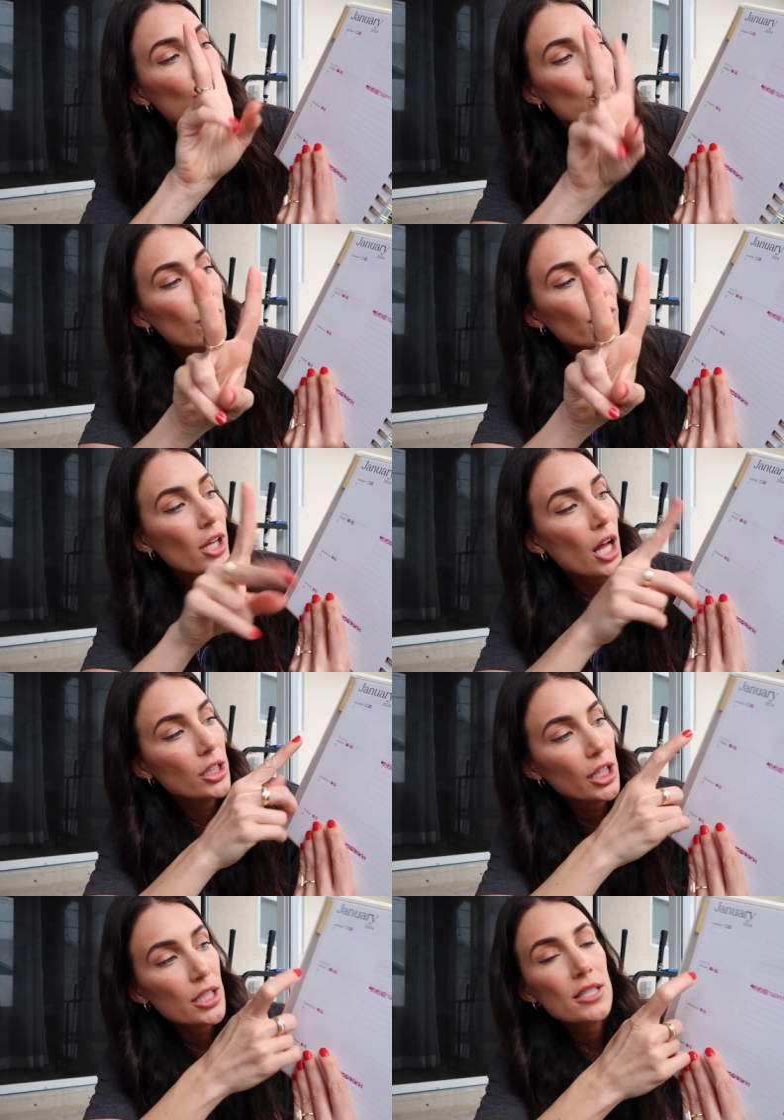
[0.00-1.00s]
two different
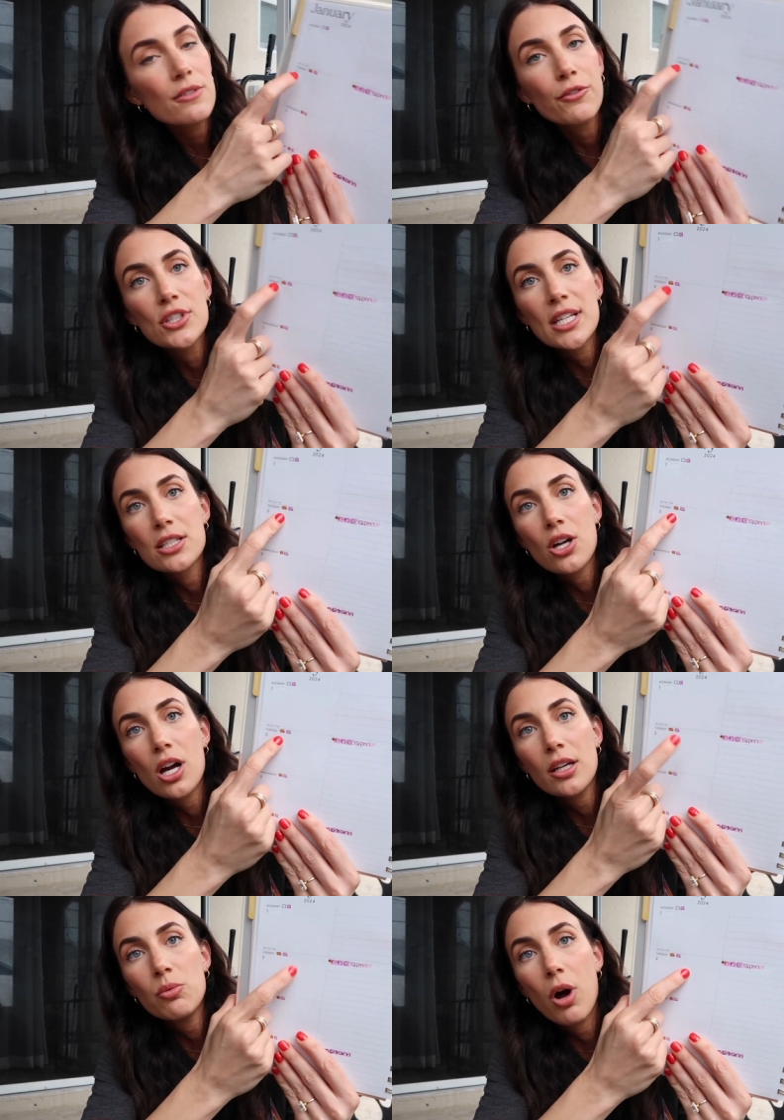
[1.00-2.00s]
colors for
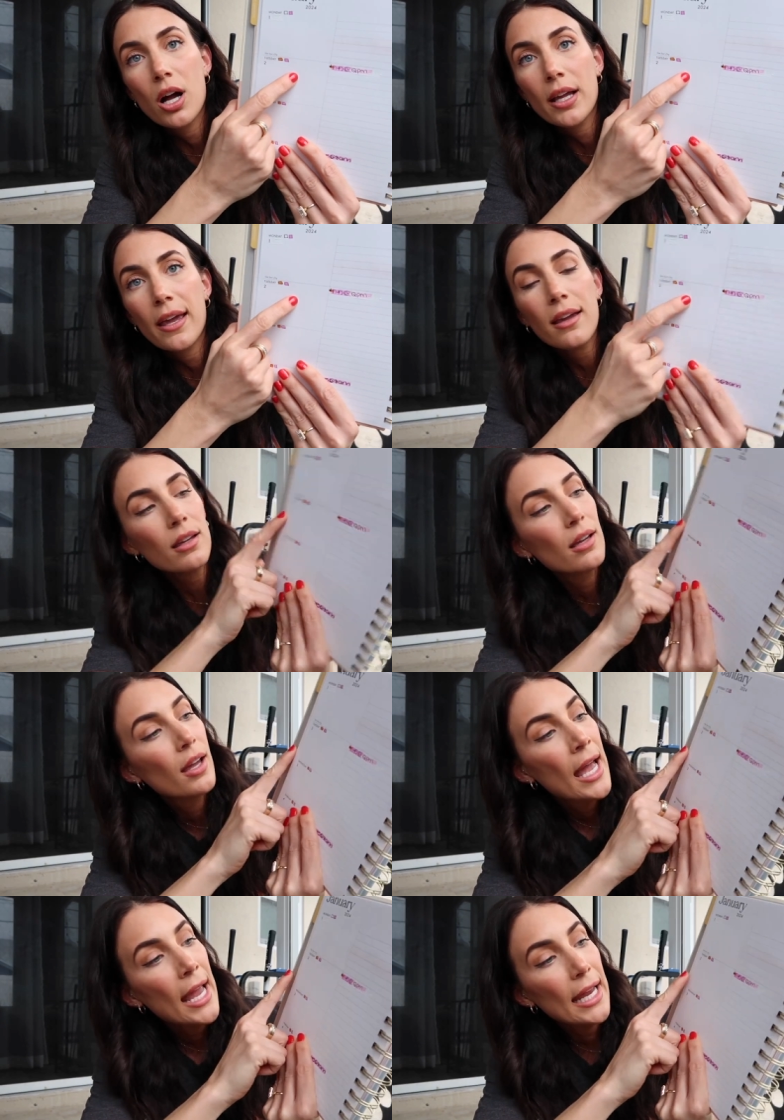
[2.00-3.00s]
TikTok and walking
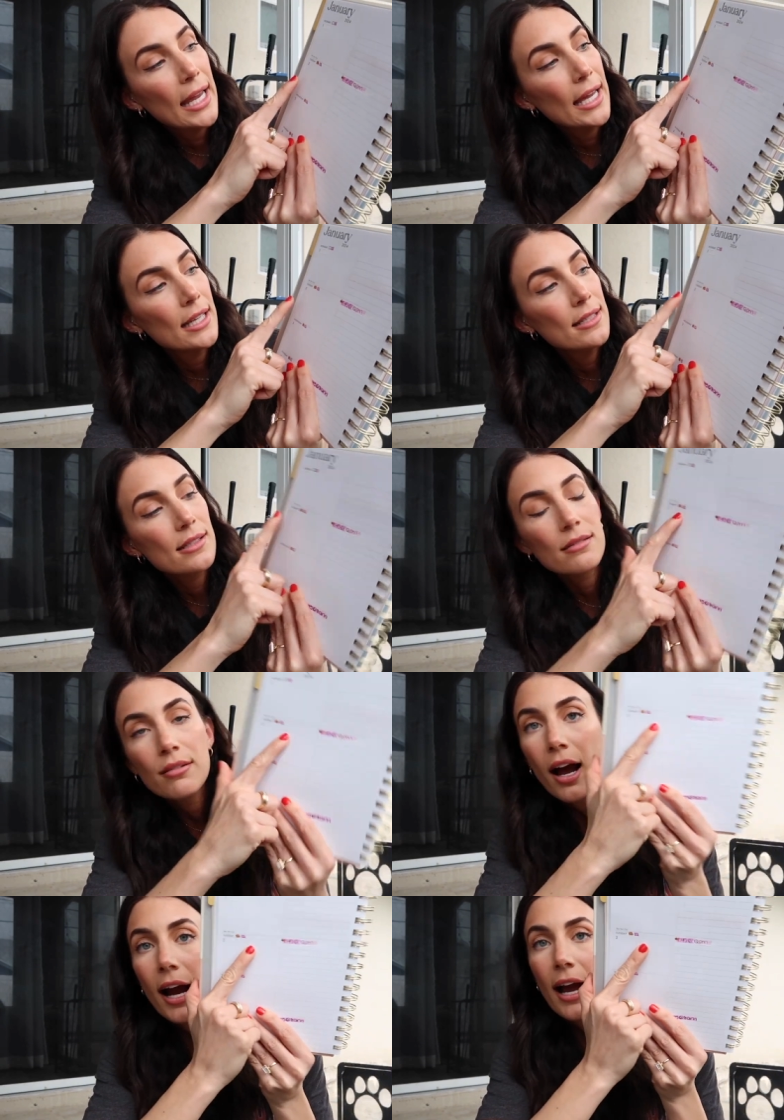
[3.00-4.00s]
and
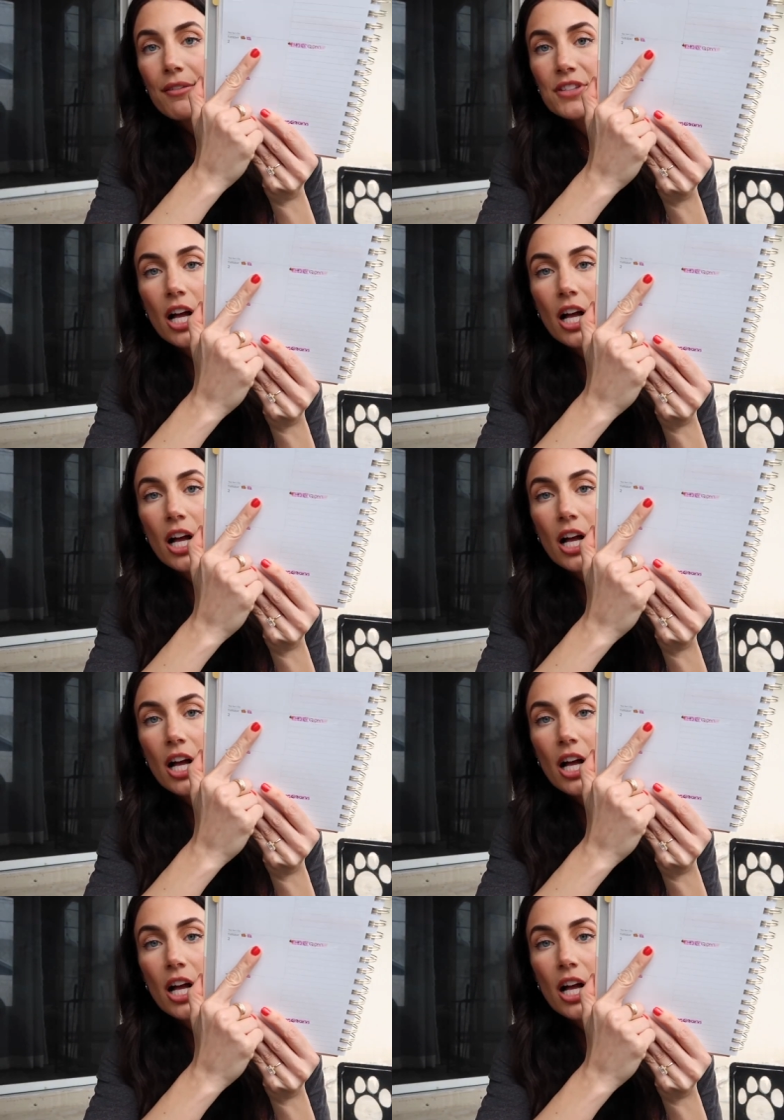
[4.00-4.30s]
I have to